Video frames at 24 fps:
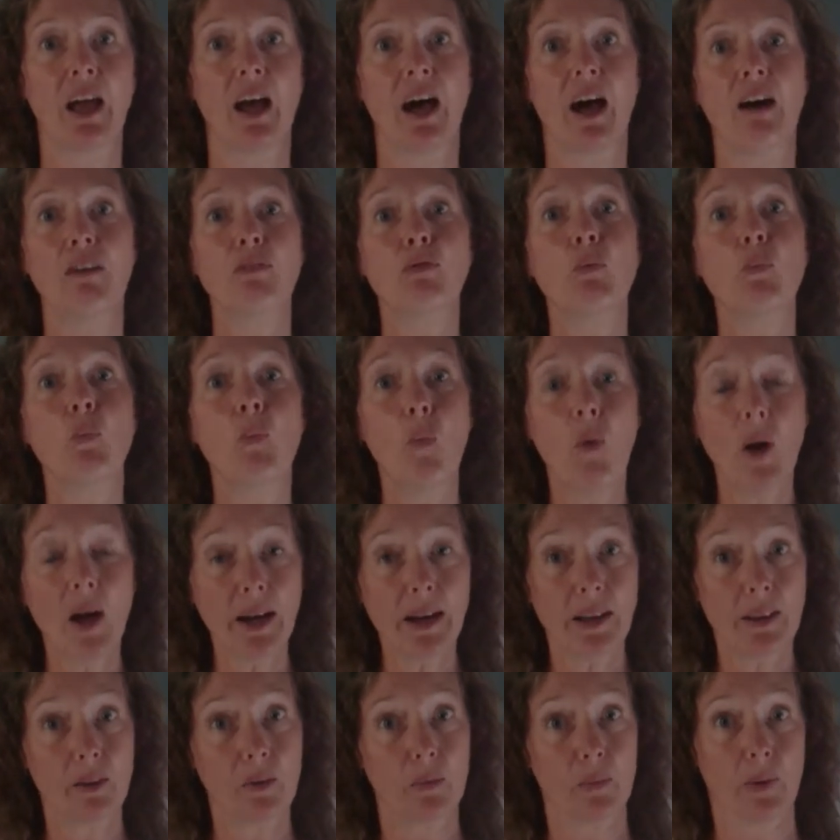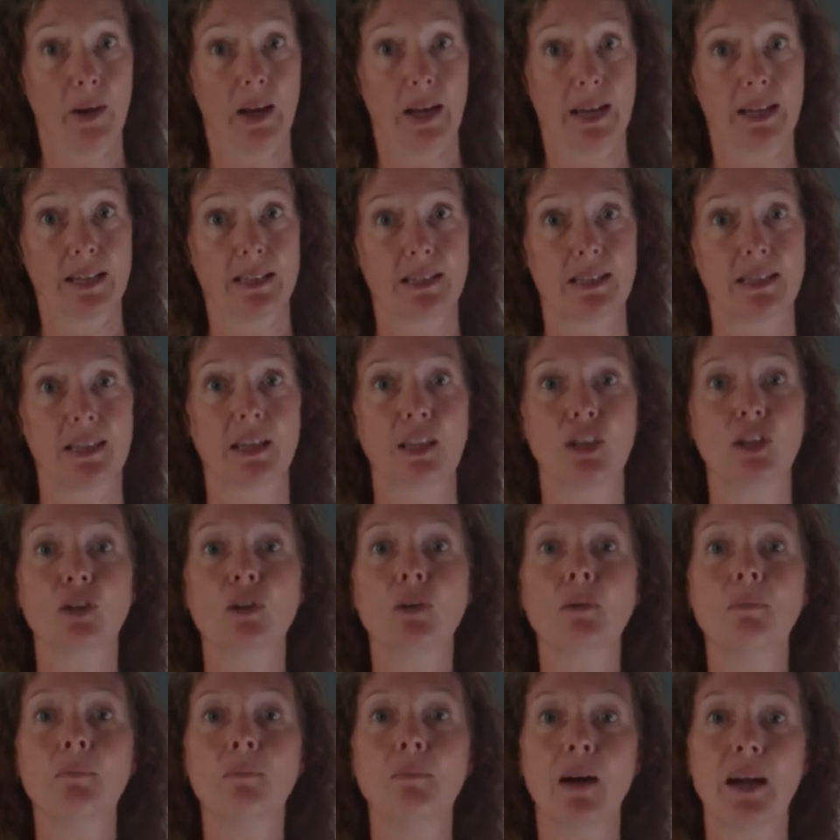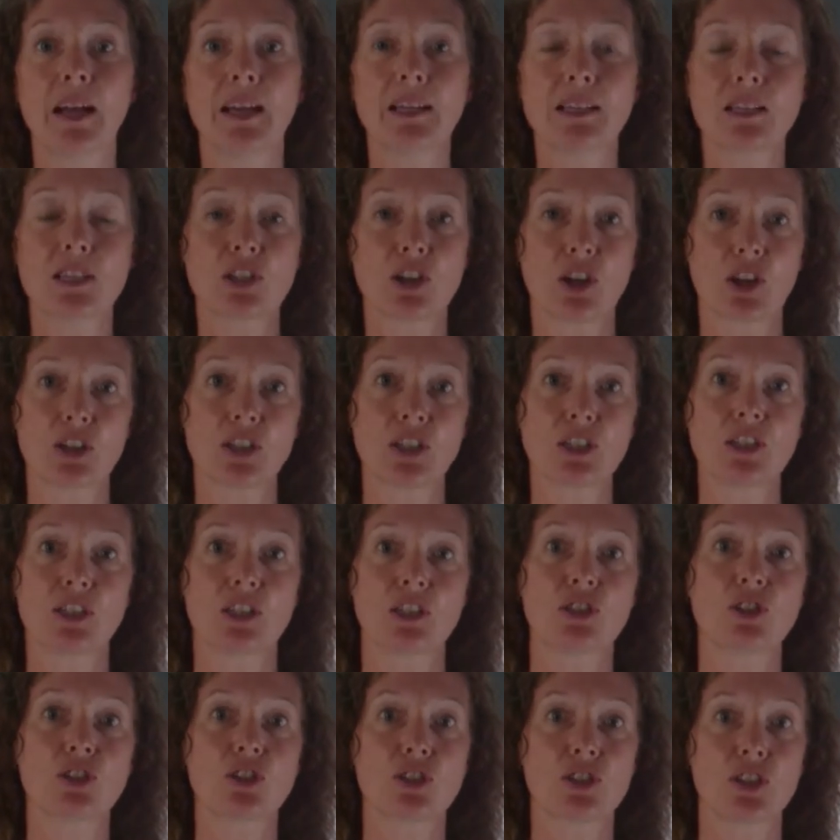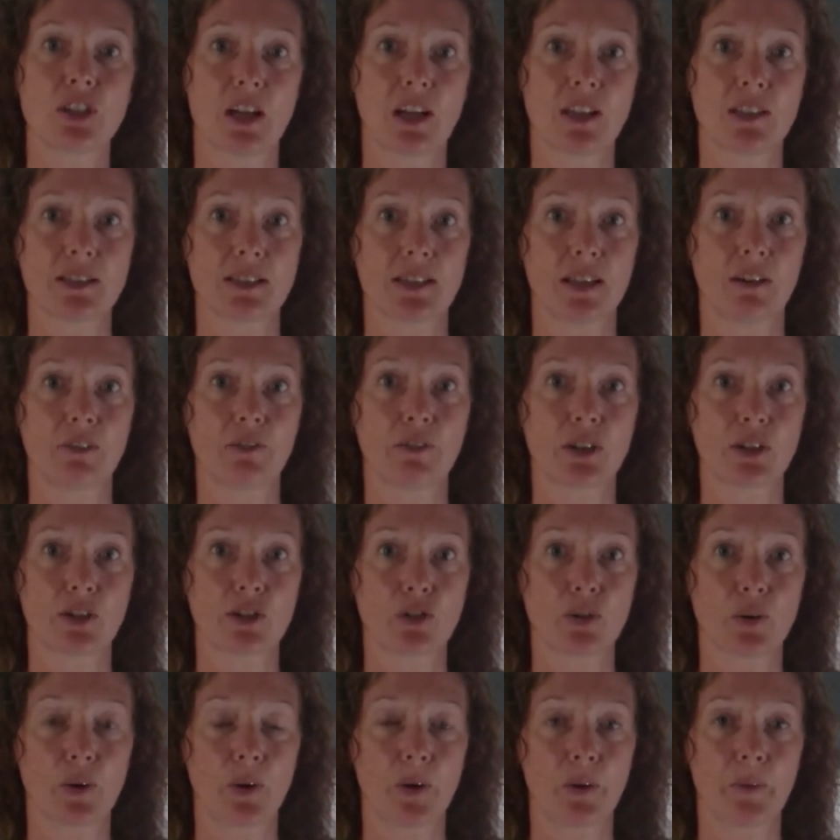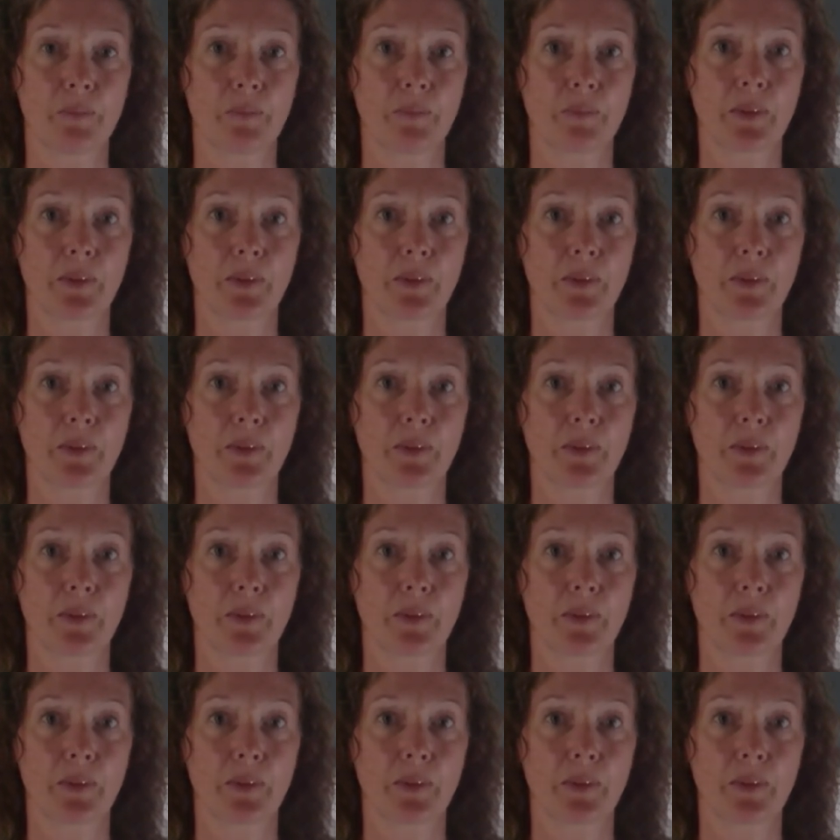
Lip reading: of one of the ways that you might start to teach your child self-control.